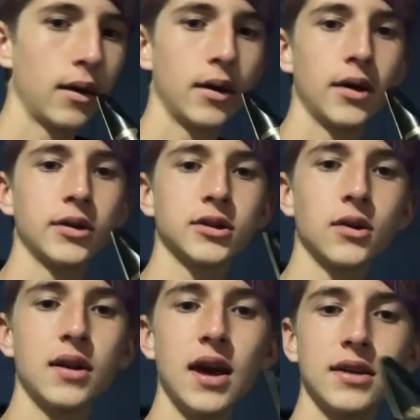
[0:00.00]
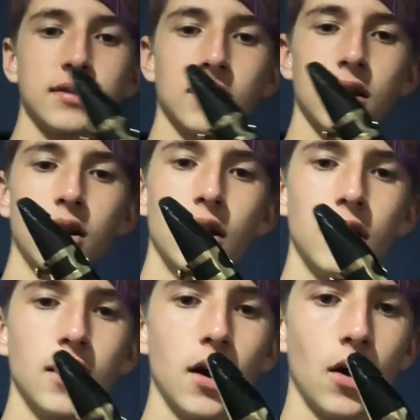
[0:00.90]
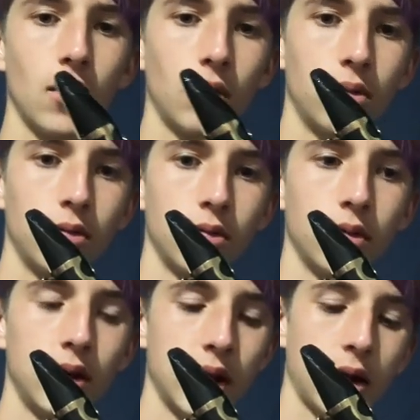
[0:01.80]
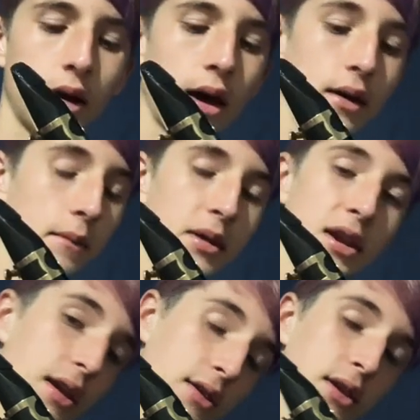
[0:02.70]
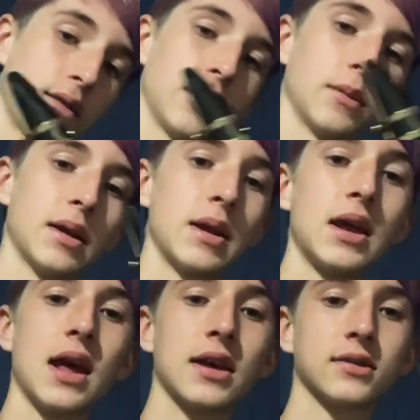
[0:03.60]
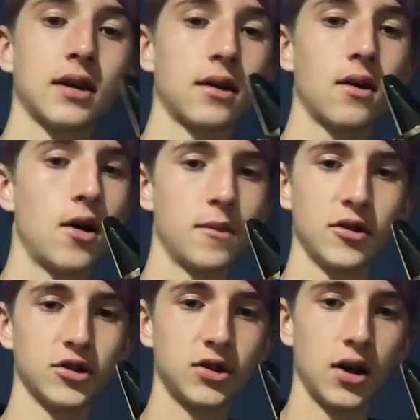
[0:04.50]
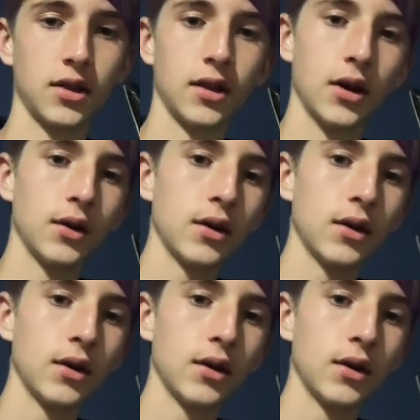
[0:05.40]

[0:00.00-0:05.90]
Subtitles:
so it has I mean, it have a little bit. It has like almost none though.